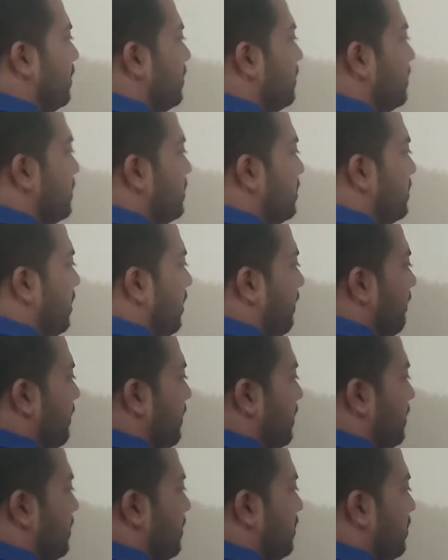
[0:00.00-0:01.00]

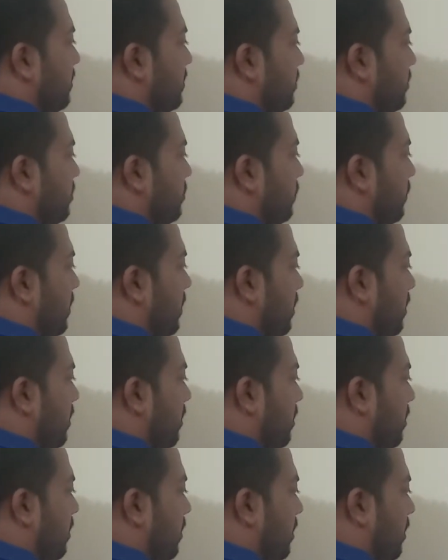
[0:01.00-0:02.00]
7,
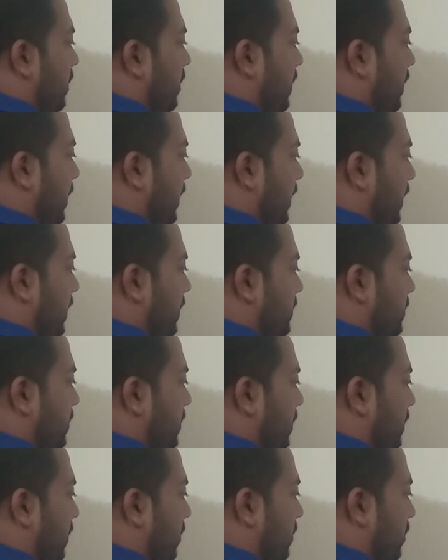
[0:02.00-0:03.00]
12,
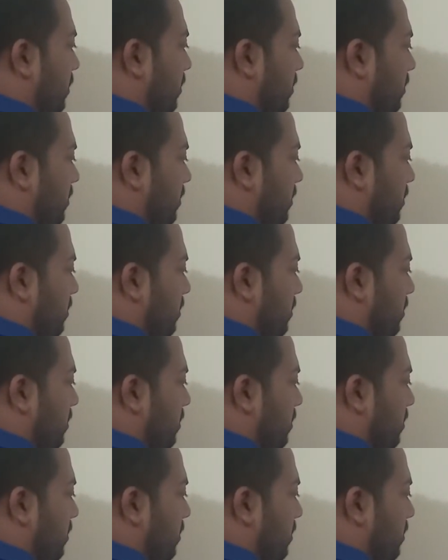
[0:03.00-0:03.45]
18,